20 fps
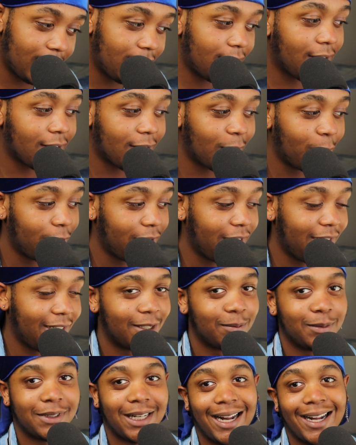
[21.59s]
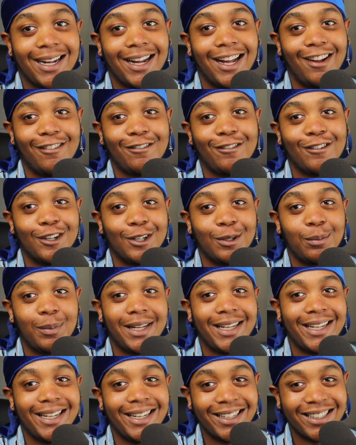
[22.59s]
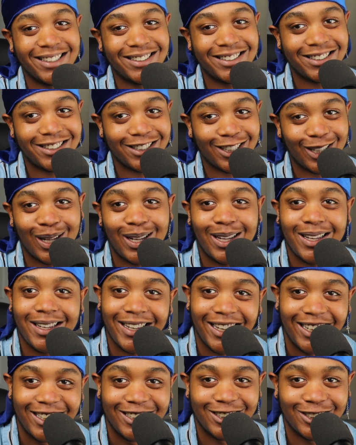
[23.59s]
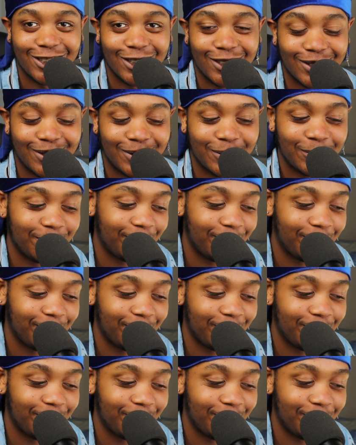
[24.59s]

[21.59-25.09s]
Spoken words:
a couple DMs that I got from It's Keisha.